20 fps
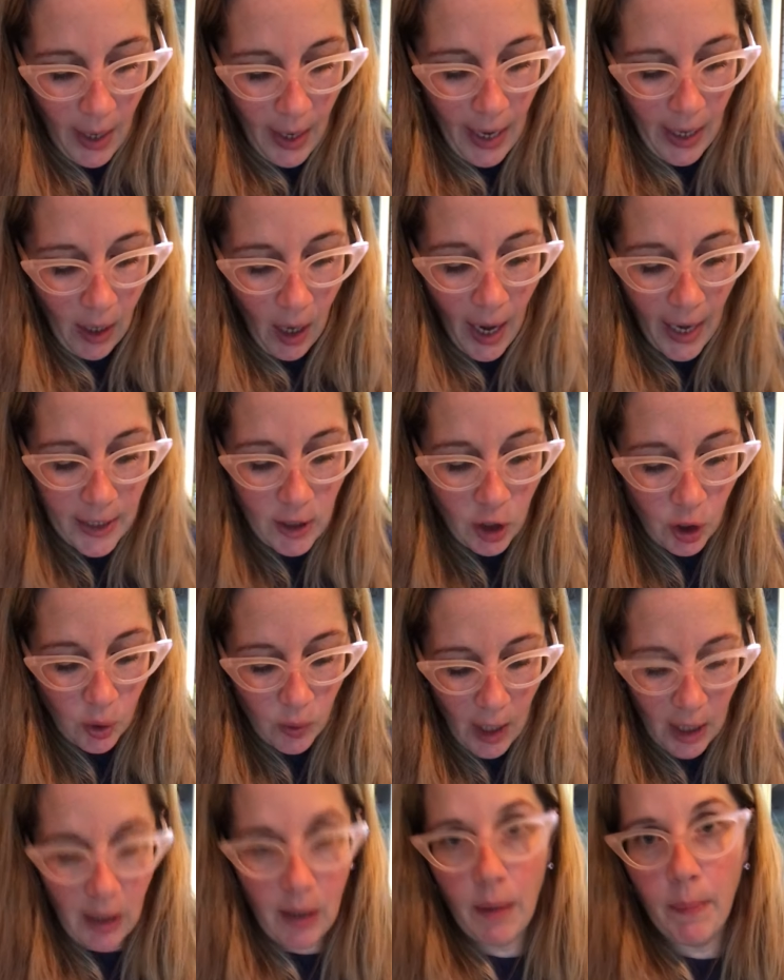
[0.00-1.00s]
And I do
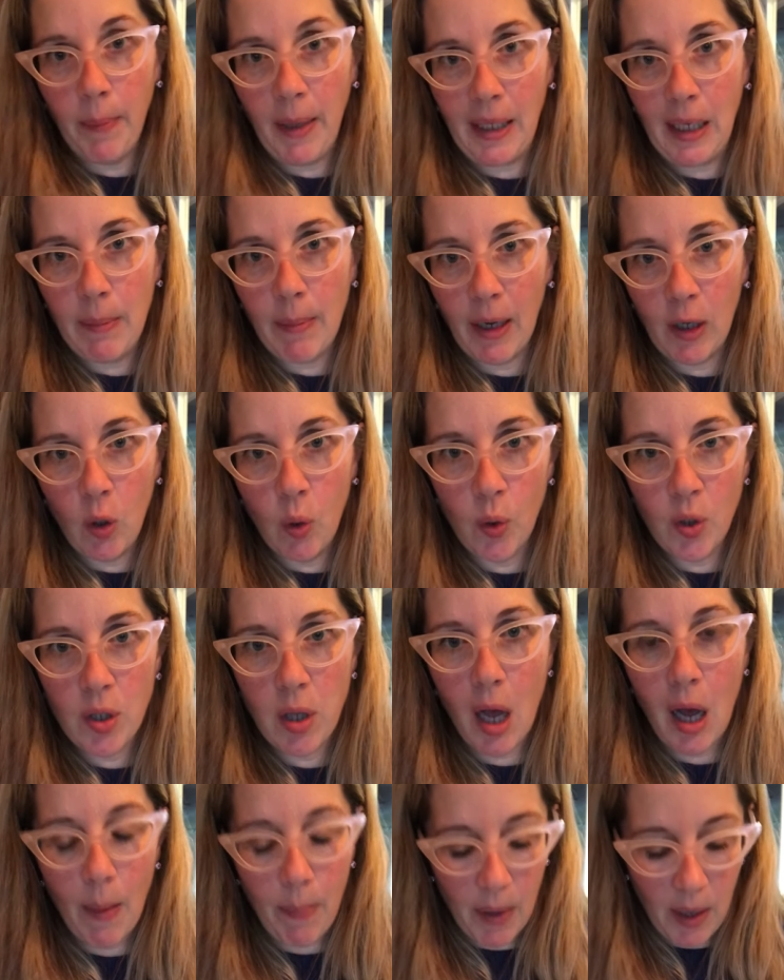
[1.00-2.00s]
like making my
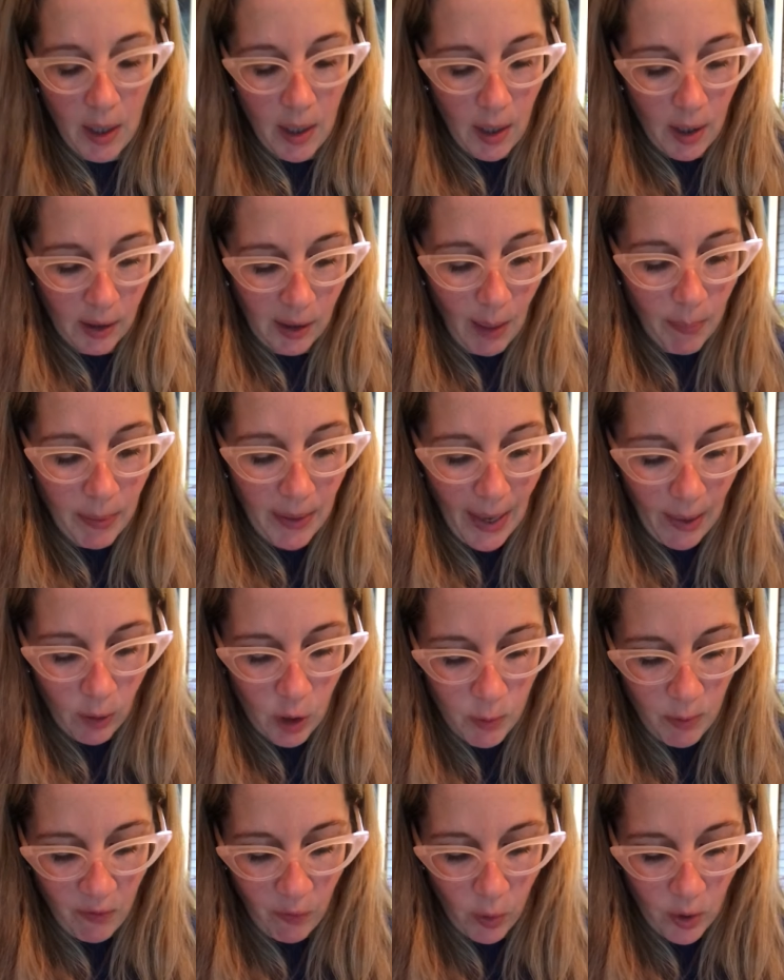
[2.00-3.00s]
coleslaw up a couple hours
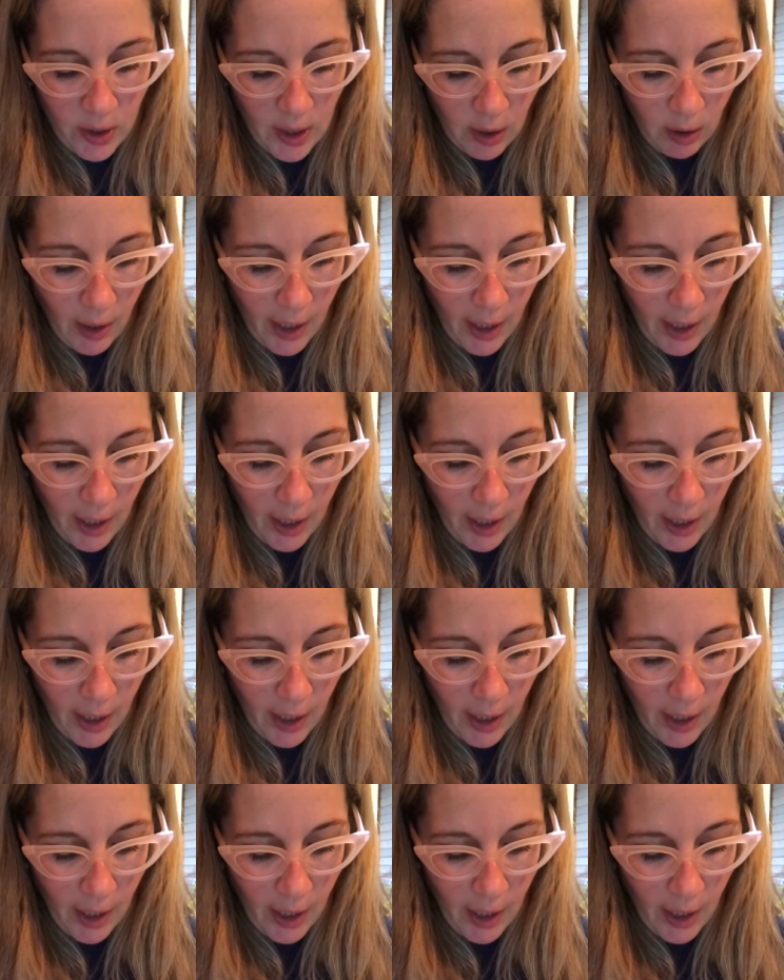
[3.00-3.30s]
before dinner.